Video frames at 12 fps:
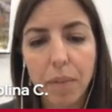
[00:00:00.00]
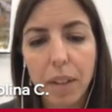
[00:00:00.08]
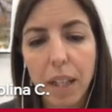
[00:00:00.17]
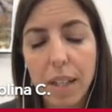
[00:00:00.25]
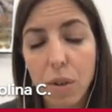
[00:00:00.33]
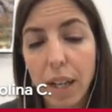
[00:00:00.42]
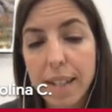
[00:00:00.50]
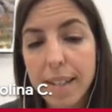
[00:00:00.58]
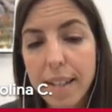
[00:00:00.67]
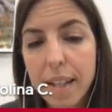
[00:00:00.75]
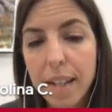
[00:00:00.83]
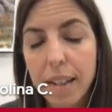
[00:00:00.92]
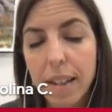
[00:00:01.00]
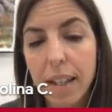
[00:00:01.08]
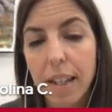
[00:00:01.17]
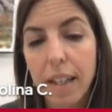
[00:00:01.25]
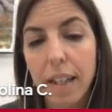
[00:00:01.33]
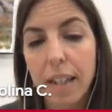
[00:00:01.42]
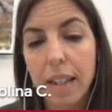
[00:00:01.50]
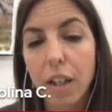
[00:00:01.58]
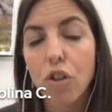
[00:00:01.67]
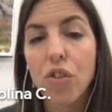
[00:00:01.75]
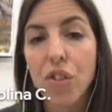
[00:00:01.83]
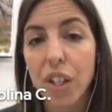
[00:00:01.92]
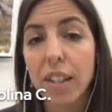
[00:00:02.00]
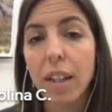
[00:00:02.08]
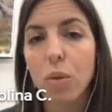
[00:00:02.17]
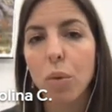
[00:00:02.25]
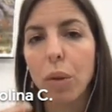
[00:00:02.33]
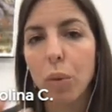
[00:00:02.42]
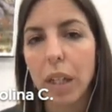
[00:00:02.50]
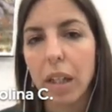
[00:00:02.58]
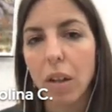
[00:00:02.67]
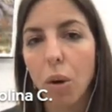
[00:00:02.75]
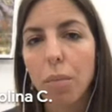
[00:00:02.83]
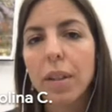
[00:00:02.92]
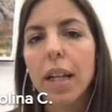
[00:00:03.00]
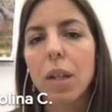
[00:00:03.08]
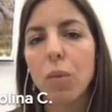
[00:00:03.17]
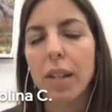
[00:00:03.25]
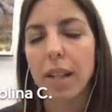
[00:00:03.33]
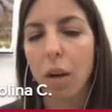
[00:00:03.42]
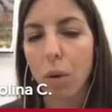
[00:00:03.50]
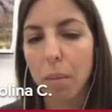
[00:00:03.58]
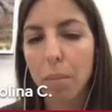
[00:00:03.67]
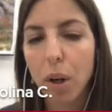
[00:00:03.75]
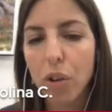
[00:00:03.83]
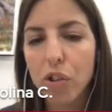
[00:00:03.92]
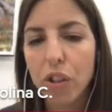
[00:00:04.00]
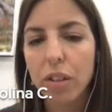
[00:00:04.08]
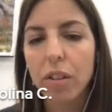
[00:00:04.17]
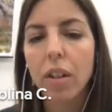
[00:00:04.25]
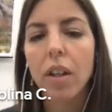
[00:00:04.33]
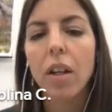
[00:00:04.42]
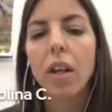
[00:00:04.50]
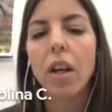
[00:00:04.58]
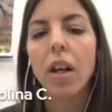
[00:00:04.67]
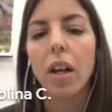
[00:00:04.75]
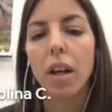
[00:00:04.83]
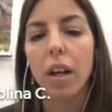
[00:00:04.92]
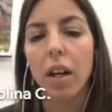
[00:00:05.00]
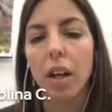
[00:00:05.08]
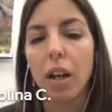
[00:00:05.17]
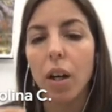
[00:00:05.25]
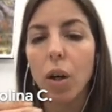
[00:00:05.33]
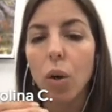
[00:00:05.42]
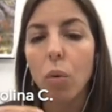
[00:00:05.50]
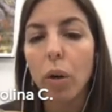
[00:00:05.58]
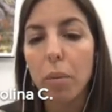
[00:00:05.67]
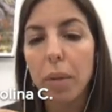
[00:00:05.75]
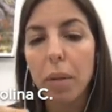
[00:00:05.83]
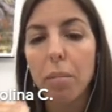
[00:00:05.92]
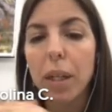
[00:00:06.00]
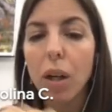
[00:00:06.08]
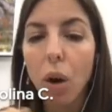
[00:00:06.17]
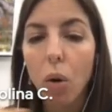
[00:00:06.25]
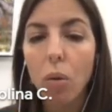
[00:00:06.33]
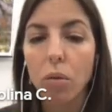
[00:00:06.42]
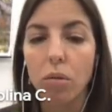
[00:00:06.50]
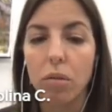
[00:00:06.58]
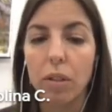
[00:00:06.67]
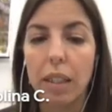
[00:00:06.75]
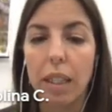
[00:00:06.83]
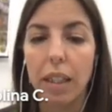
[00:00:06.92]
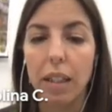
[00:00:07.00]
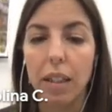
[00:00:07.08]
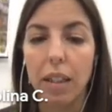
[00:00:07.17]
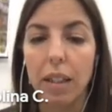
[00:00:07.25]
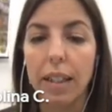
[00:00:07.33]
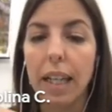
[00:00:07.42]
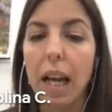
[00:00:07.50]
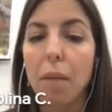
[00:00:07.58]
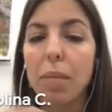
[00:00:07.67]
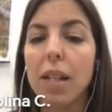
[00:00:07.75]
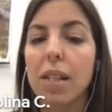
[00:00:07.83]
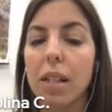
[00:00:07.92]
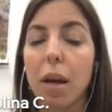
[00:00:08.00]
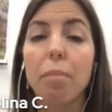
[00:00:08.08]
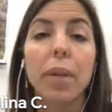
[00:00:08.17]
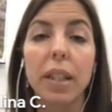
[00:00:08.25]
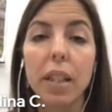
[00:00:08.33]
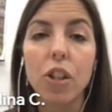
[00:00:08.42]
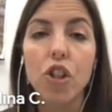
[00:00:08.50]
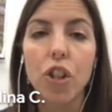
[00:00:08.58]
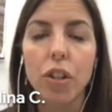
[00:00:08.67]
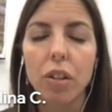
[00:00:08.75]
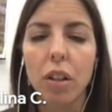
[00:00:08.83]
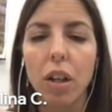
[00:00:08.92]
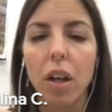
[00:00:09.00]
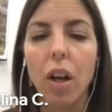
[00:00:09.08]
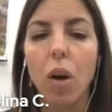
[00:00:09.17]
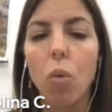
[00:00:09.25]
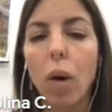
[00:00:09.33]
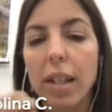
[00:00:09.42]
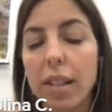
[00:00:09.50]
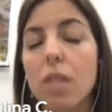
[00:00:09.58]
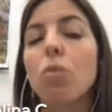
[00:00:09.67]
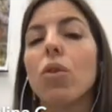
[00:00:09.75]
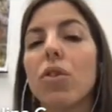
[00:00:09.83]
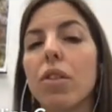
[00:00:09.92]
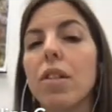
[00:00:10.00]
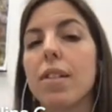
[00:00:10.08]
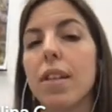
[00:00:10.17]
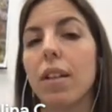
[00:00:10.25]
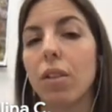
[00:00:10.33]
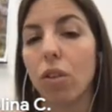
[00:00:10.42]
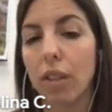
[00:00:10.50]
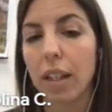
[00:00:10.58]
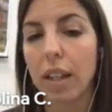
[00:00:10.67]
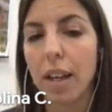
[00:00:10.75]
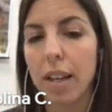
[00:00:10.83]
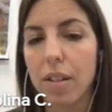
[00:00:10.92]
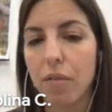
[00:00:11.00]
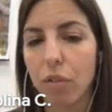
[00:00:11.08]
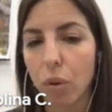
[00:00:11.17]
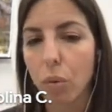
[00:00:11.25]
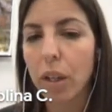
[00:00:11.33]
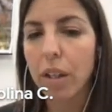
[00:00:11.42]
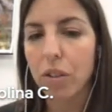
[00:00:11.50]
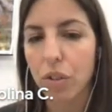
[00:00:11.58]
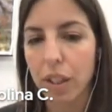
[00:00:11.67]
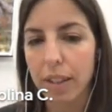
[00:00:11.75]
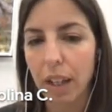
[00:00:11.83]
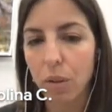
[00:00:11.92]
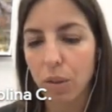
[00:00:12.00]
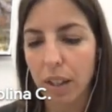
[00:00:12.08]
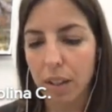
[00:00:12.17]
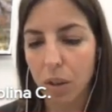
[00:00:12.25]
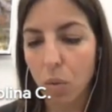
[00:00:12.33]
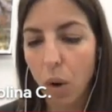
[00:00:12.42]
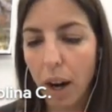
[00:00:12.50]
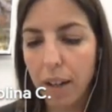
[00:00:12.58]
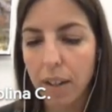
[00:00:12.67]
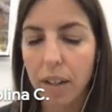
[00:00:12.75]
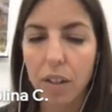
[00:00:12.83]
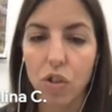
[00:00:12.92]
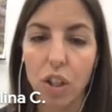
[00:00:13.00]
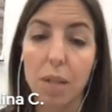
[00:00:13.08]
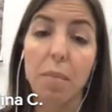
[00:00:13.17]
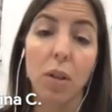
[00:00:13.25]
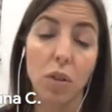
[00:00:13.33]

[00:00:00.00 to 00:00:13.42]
as you can see, the constraint that we will obtain with our project will be below the lambda CDM prediction. While this was instead not the case for Wilkinson et al. 2001, just because